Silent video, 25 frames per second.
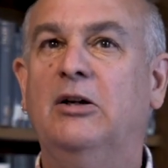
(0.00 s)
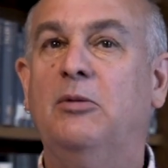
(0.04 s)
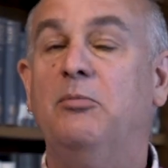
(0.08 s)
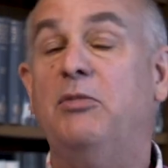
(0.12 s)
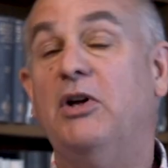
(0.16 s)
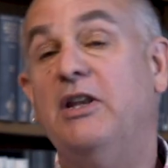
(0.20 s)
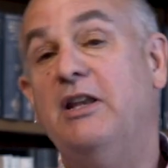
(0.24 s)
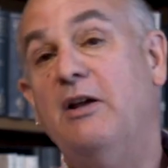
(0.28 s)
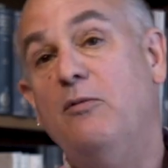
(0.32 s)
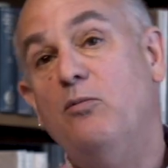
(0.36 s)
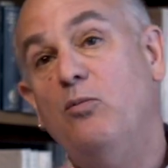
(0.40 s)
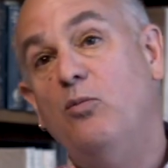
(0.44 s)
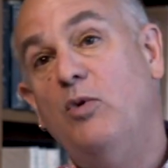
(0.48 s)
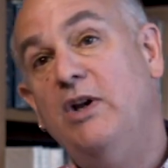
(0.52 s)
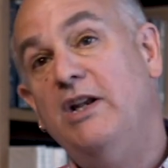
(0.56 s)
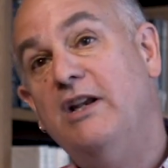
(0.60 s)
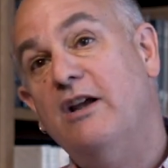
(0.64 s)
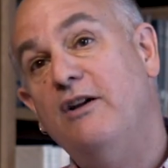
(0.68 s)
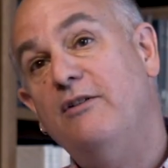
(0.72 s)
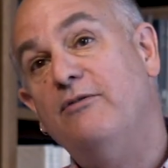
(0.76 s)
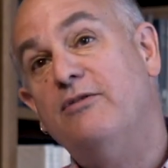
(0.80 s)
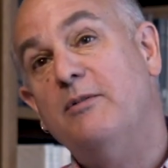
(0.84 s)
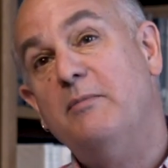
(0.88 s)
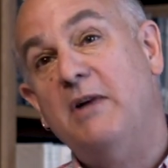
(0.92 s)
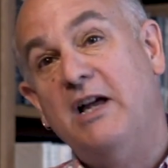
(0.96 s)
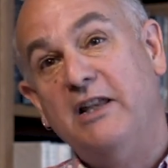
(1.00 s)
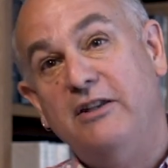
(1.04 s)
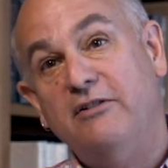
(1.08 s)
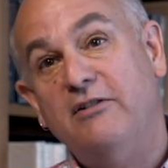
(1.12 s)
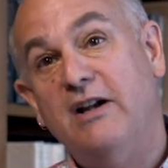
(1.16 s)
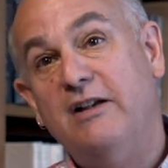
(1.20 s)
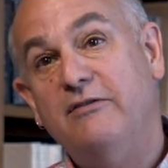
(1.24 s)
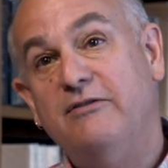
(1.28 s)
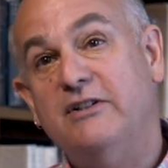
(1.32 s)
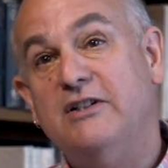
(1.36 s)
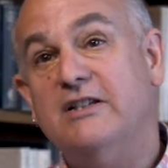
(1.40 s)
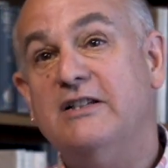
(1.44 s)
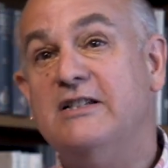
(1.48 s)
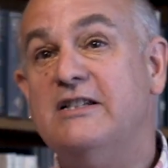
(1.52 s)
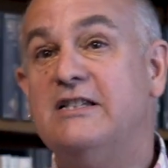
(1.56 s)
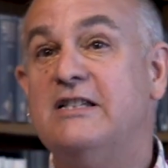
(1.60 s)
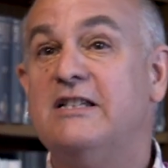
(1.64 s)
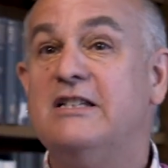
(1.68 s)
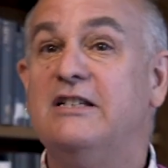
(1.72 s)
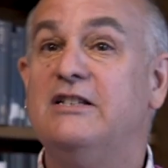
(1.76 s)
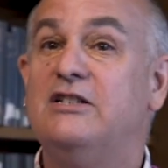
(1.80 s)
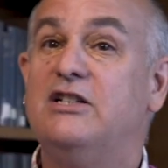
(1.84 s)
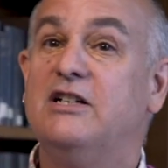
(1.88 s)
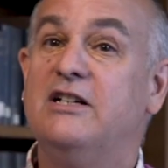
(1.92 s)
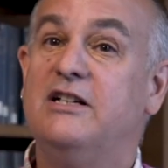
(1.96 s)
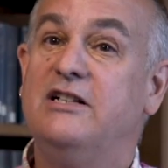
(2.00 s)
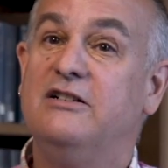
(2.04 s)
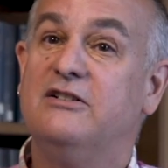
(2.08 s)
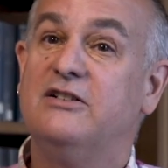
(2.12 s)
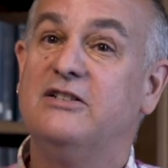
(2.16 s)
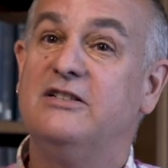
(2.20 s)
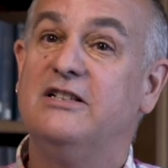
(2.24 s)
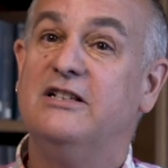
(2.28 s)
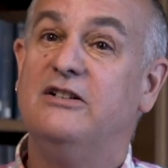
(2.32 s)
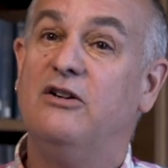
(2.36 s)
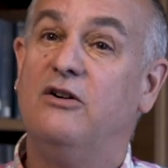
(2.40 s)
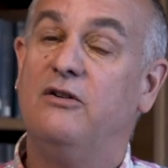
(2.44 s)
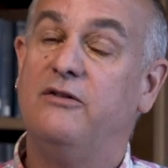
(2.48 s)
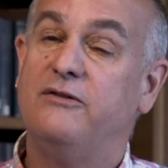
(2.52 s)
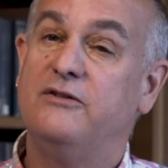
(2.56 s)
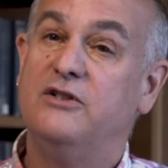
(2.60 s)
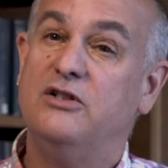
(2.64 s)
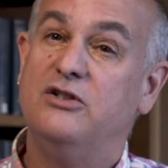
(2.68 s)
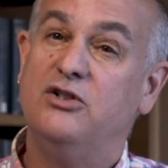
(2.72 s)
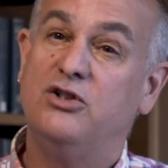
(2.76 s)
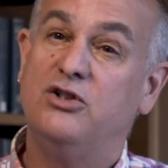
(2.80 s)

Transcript: But then we know from other evidence that Jane Austen often